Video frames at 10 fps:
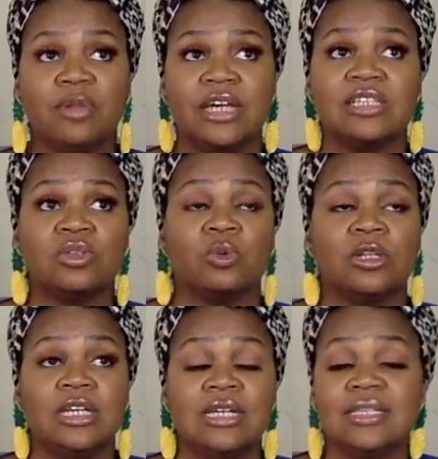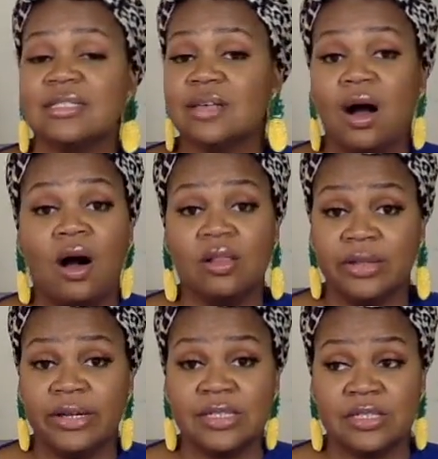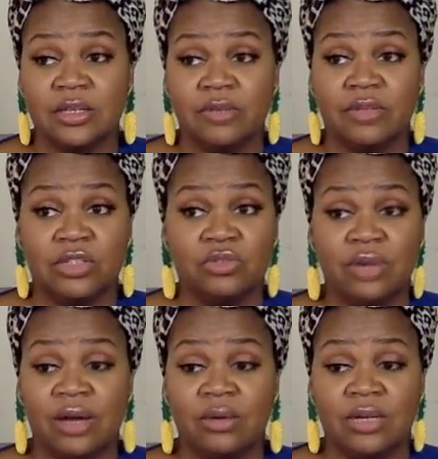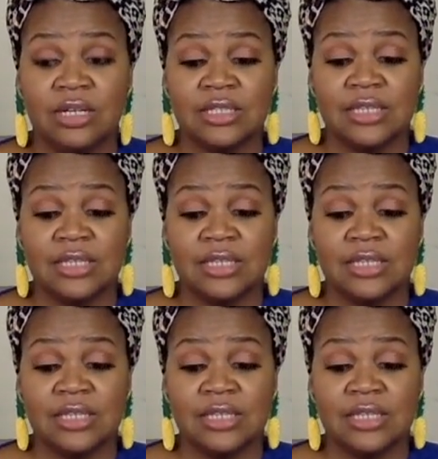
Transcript: place to release all of that stuff that you got on the